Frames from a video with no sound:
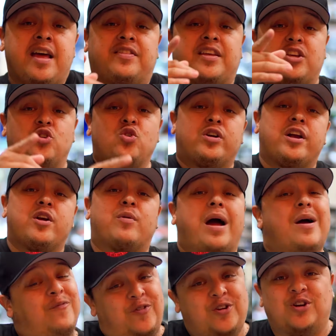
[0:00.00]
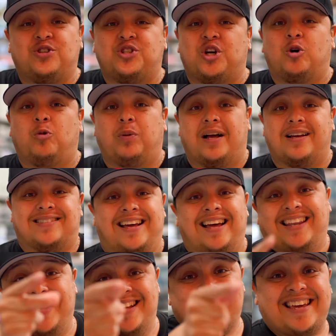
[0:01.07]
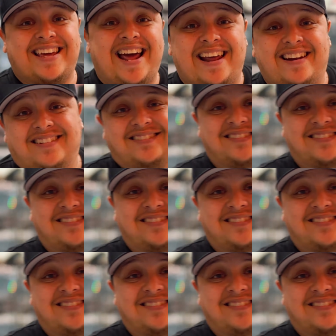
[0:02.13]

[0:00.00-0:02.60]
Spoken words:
that you can grab for your Gelblaster. Let's get at it.